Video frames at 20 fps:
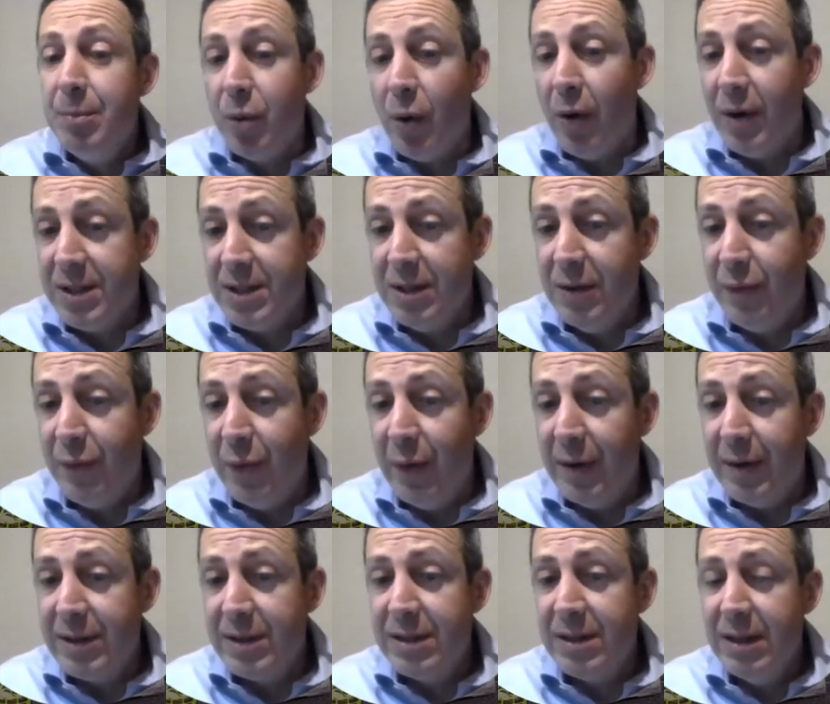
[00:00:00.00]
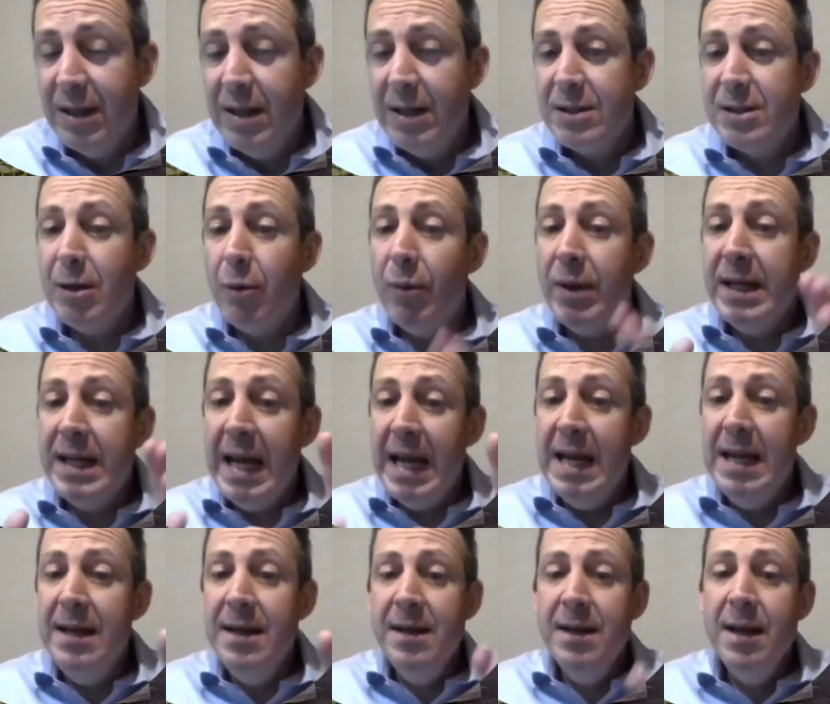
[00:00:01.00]
price difference. So
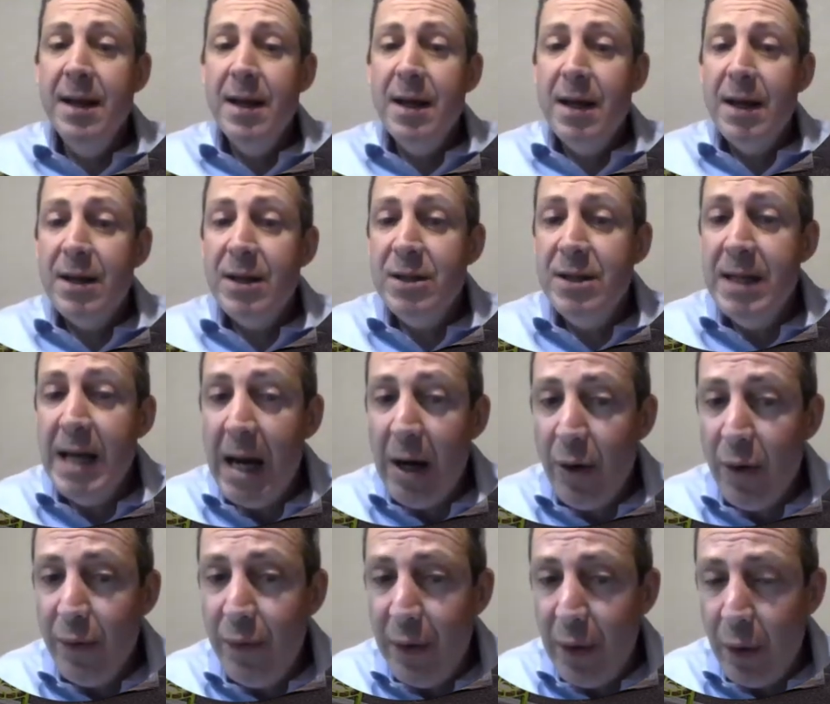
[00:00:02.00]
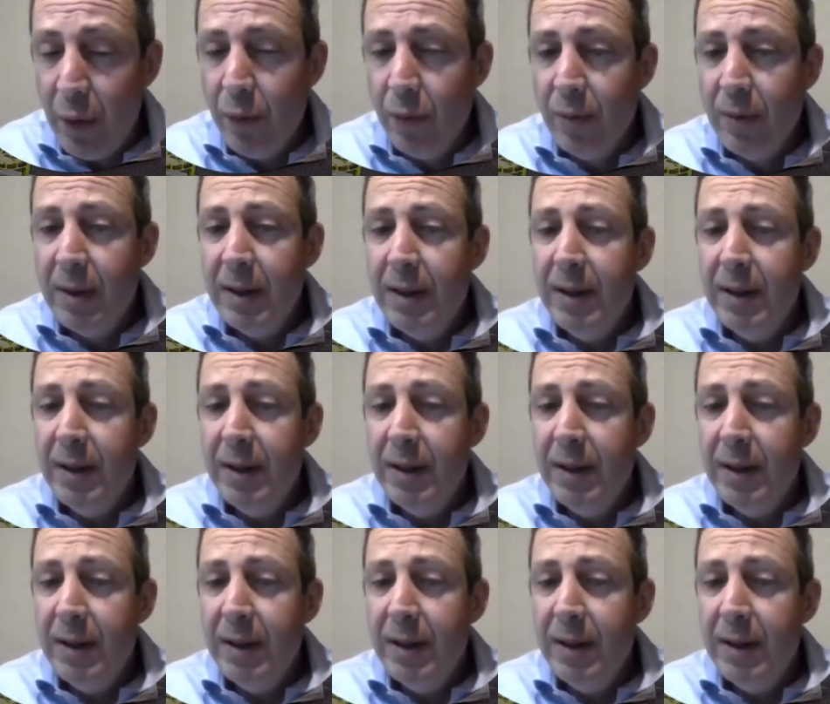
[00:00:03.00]
again, Yarraville,